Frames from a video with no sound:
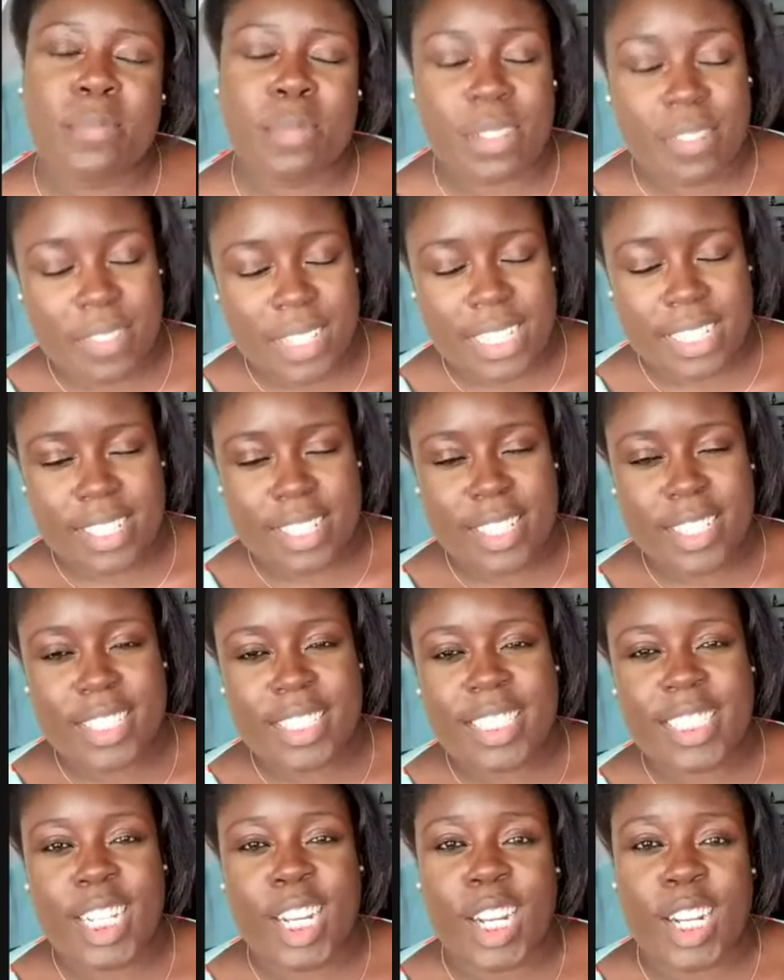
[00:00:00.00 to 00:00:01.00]
professor
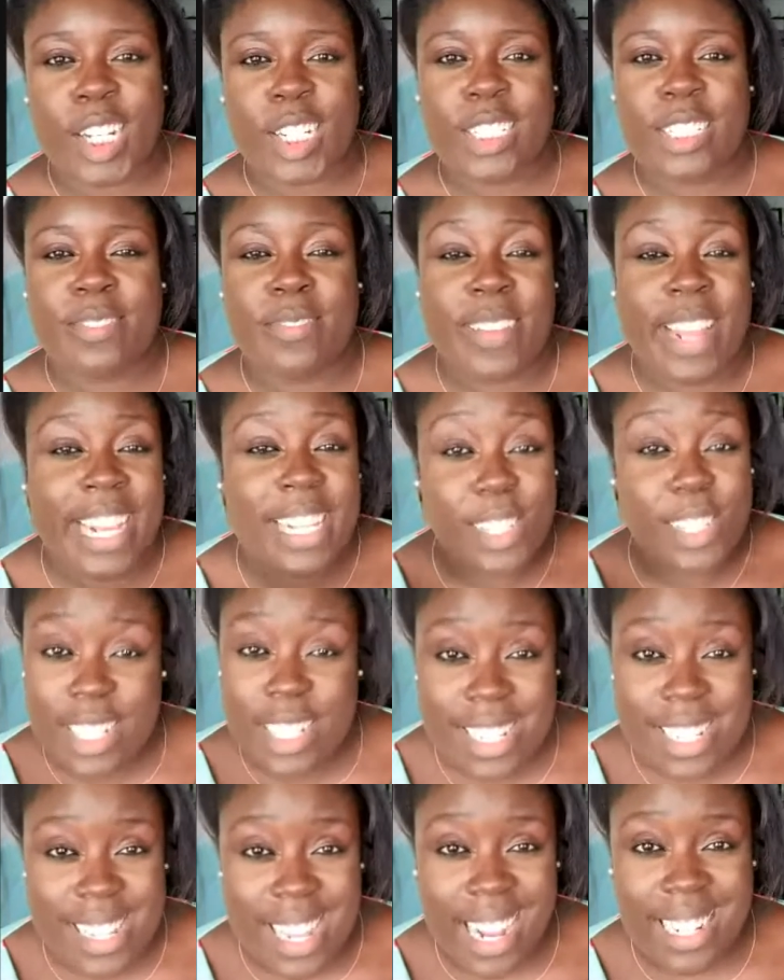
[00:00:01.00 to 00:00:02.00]
turned fashion
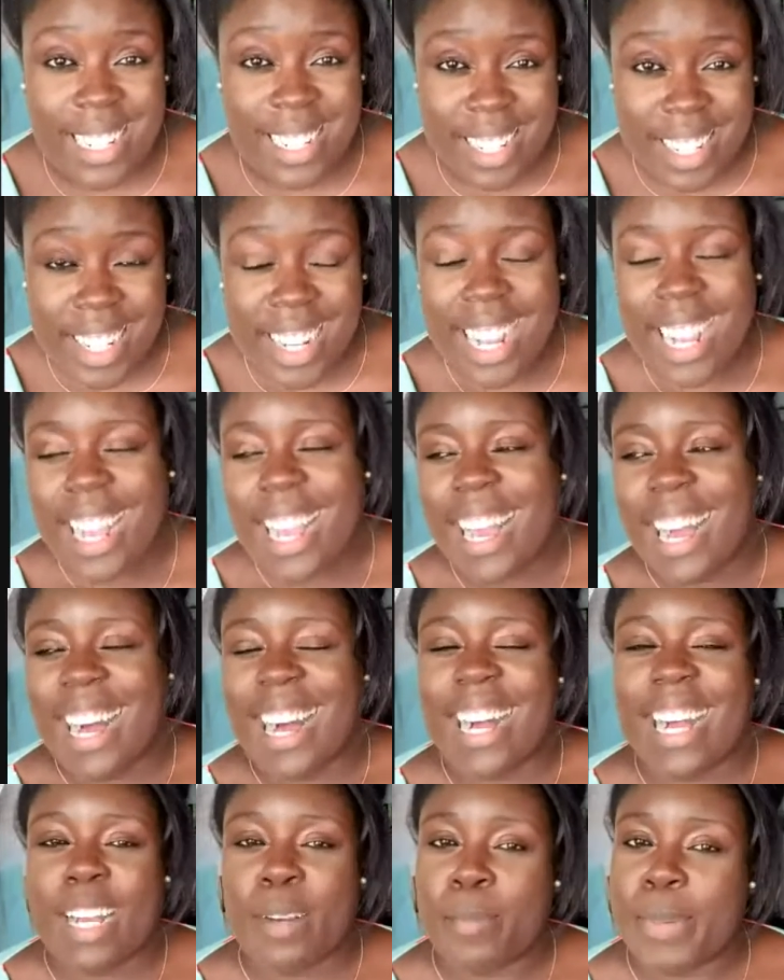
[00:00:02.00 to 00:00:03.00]
designer,
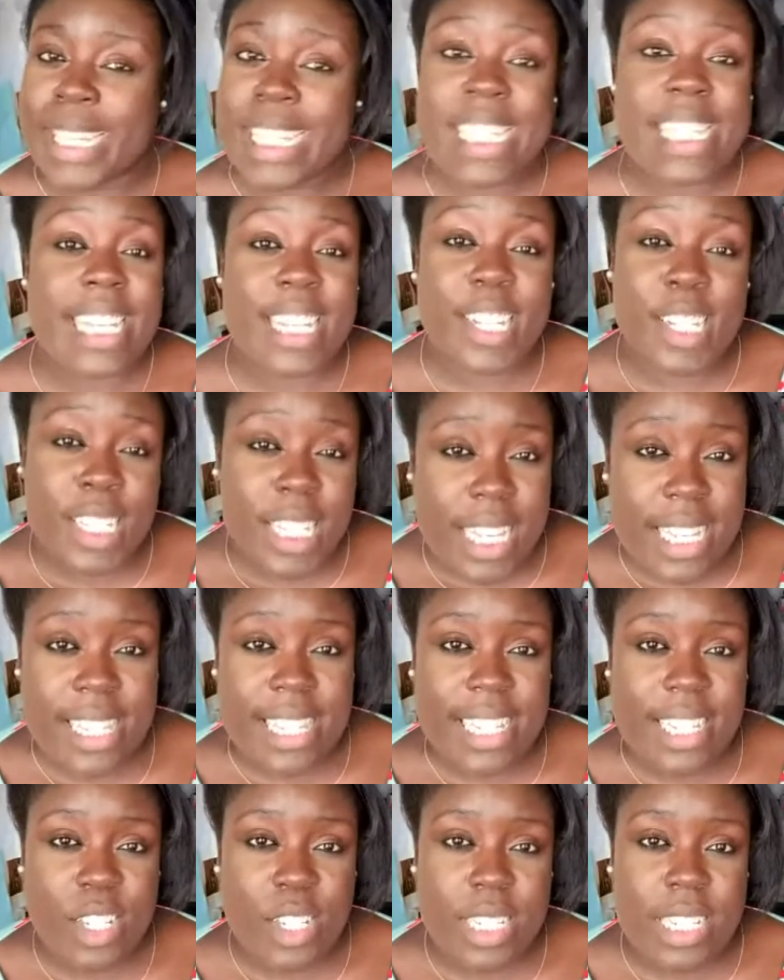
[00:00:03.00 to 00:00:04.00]
based here in Los
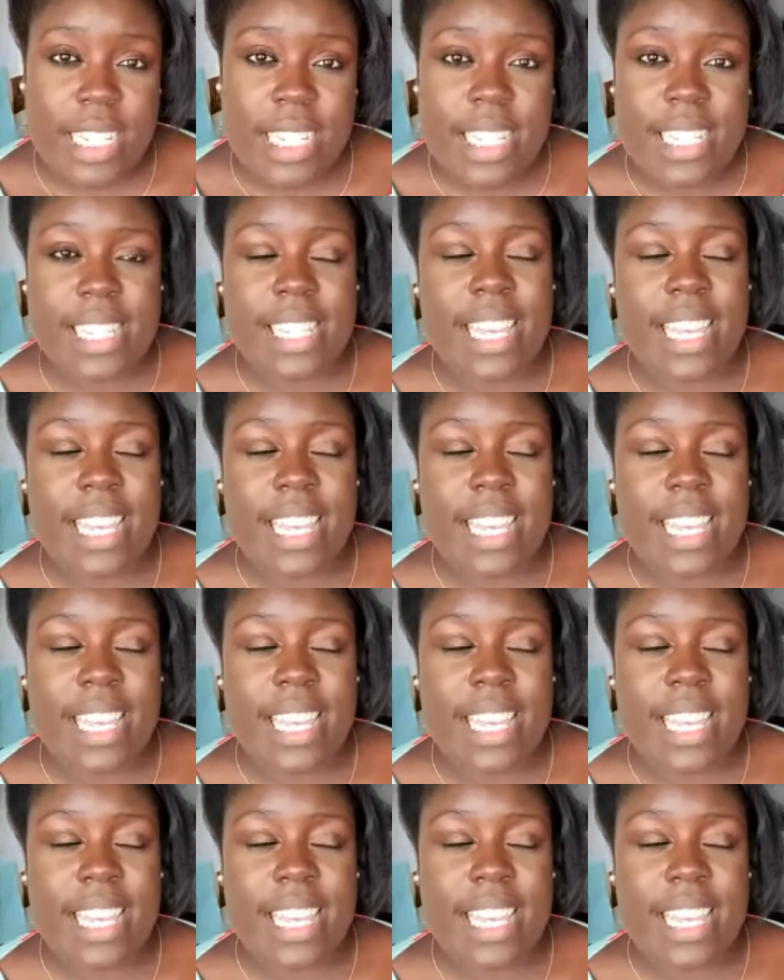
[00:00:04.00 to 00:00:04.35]
Angeles.